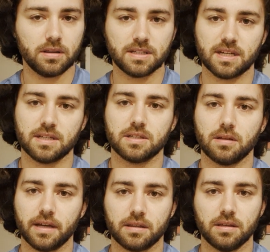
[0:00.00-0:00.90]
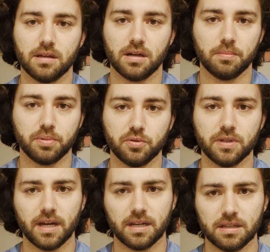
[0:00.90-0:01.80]
they tend to like the Blue
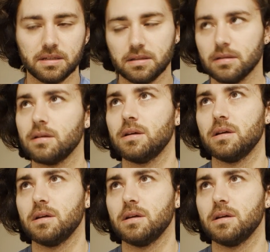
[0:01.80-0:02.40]
Yeti and